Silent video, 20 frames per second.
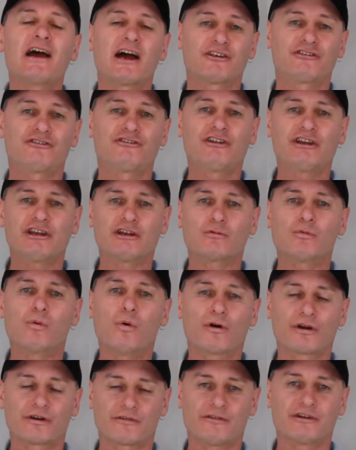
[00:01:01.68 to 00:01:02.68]
acidic
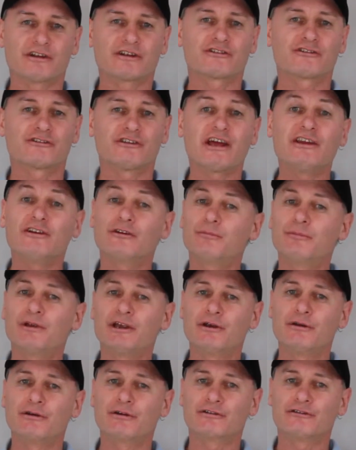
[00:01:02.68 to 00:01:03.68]
water for an extended
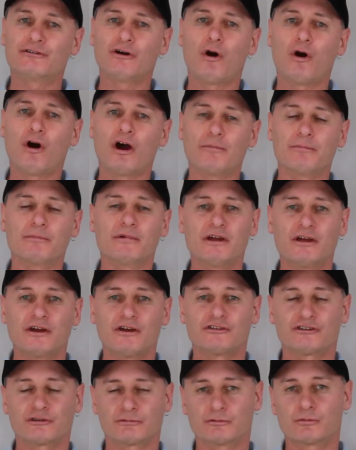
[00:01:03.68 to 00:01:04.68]
period of time.
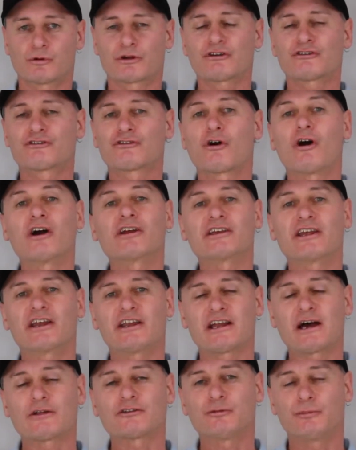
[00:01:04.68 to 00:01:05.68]
So we want to try and get
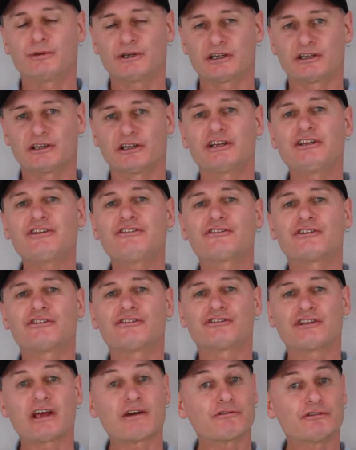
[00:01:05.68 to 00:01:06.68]
it up to be at least a
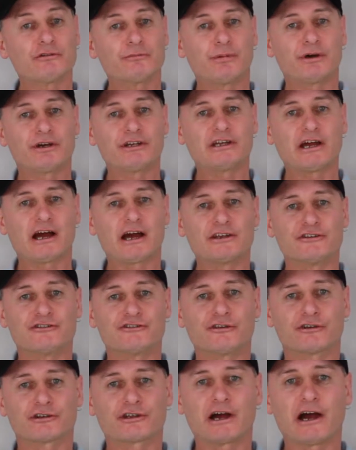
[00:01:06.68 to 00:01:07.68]
7
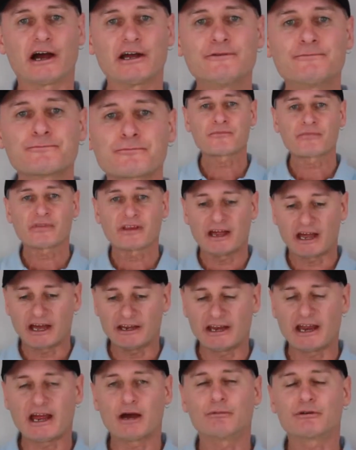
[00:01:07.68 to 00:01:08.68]
pH, okay?
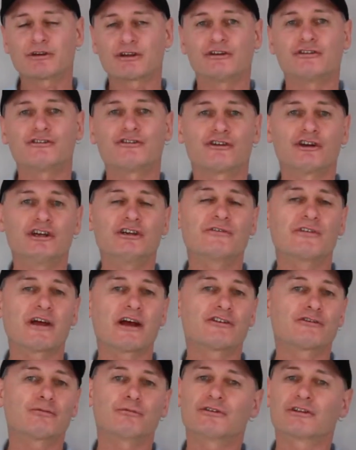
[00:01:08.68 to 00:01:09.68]
And how we can achieve
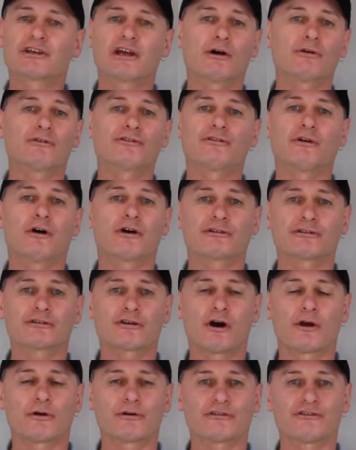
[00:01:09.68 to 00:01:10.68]
that's with calcite and
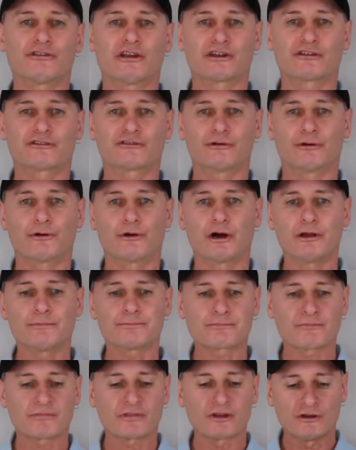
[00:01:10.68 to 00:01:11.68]
corosex. all right?
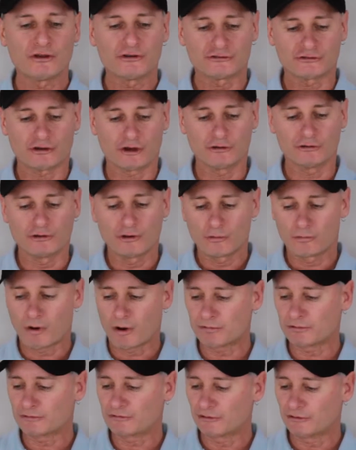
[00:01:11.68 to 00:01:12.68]
So
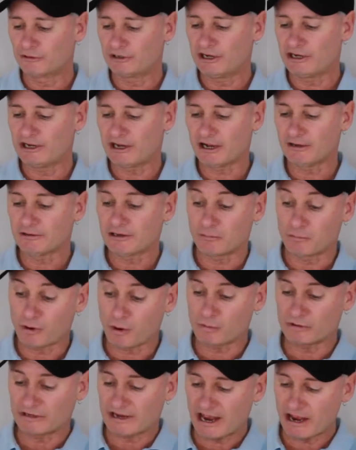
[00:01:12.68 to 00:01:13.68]
what we do here and
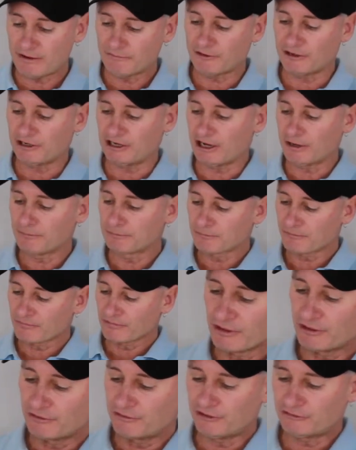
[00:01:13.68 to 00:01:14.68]
what we have here
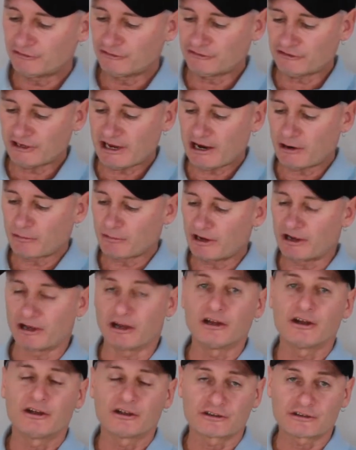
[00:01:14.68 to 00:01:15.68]
this is our uh,
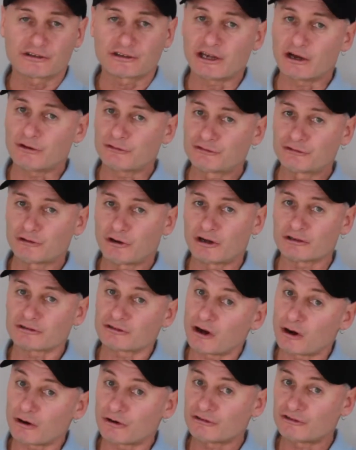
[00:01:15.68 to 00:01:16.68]
calcite
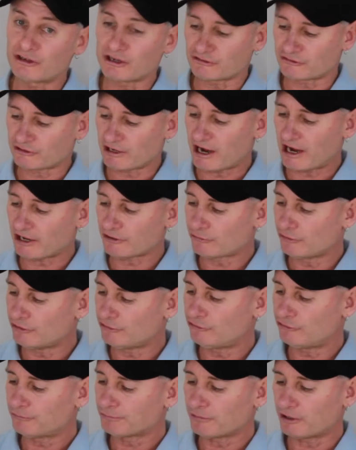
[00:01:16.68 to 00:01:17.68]
corosex
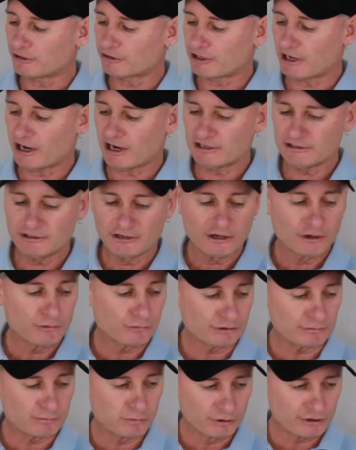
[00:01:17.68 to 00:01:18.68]
cartridge, okay?
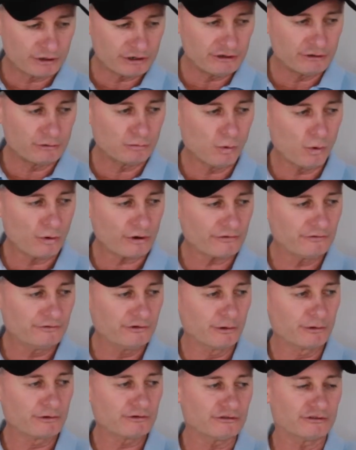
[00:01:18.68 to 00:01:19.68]
We put it into water
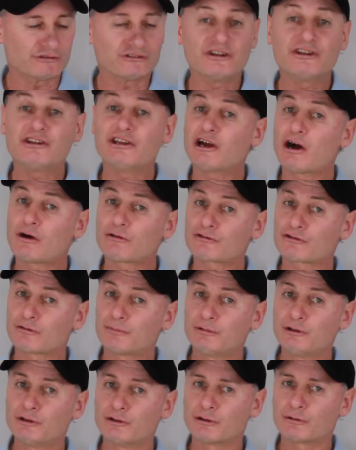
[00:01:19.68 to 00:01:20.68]
filters, it's in the ultra
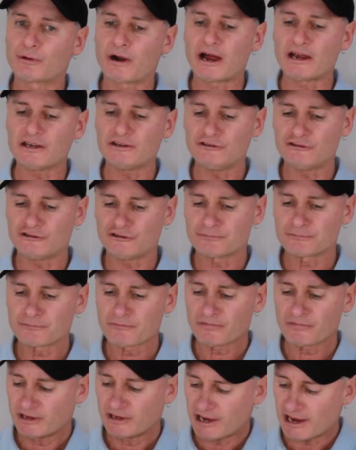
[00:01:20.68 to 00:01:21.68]
pure range,
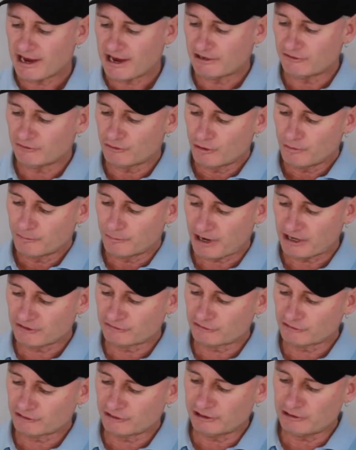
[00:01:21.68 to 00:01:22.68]
and
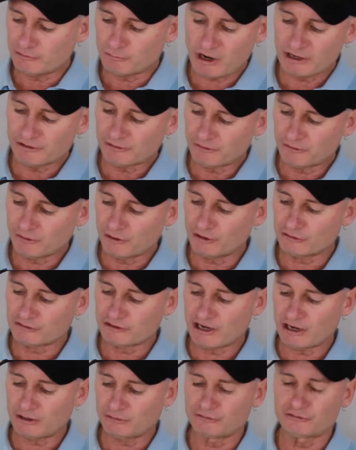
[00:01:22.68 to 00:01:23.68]
basically one
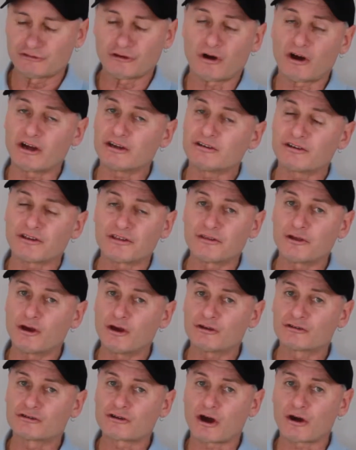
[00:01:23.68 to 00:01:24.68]
third calcite,
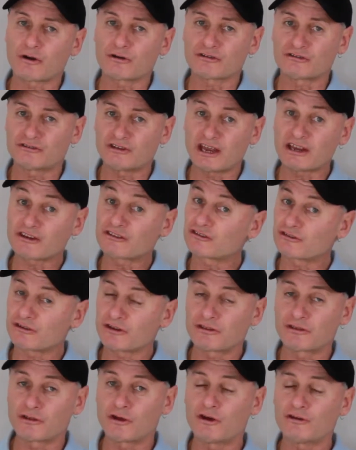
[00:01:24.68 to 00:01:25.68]
third corosex,
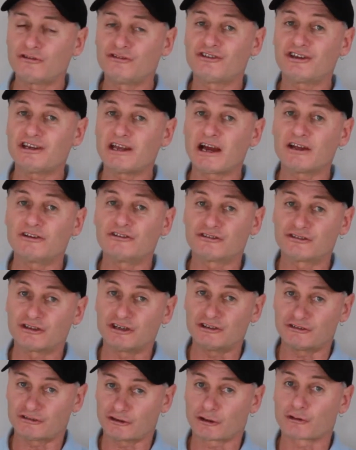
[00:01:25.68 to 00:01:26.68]
third
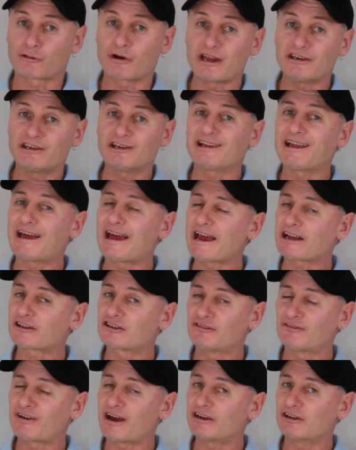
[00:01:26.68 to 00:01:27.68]
GAC, so granular
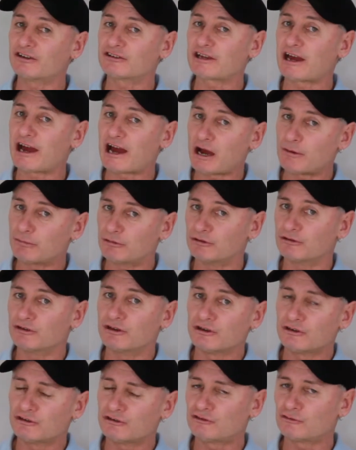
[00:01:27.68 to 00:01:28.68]
activated carbon.
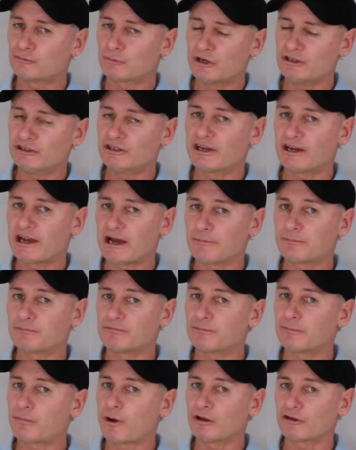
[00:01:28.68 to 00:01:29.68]
Sweeten it up,
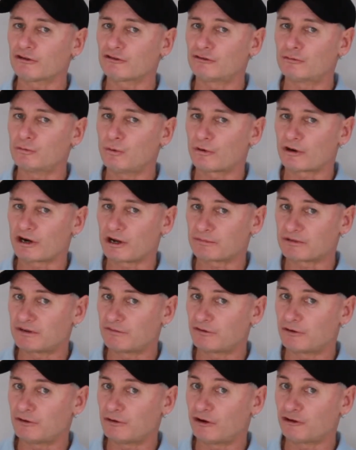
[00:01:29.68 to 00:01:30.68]
polish the water up,
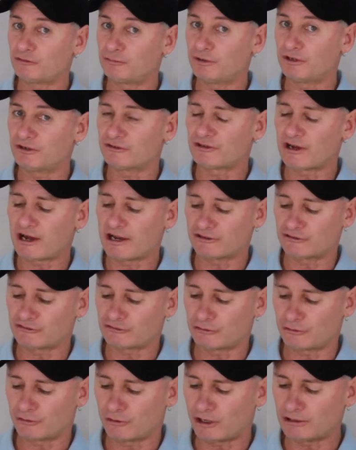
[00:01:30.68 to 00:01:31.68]
give it a nice bit of
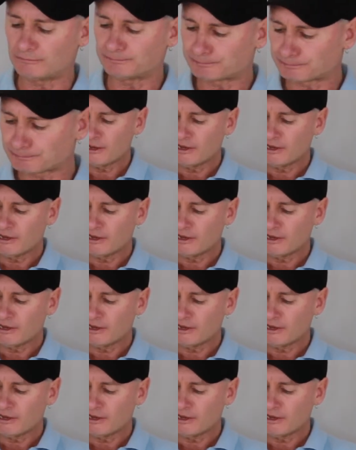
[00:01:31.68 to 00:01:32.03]
taste, all right?